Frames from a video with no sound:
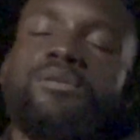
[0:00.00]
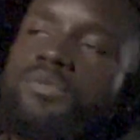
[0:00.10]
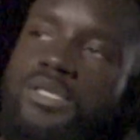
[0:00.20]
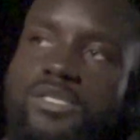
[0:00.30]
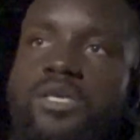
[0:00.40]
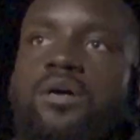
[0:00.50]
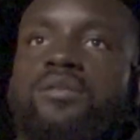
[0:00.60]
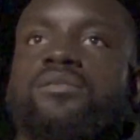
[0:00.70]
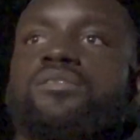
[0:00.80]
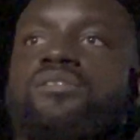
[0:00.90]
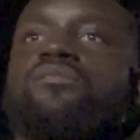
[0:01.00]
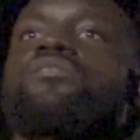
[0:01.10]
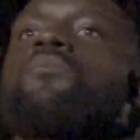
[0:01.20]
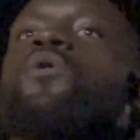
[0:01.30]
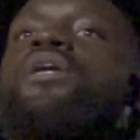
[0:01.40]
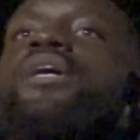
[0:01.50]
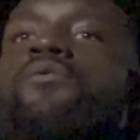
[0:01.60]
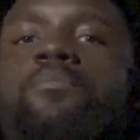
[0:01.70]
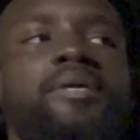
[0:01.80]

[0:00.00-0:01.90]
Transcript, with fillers: we talk somewhat ignorant.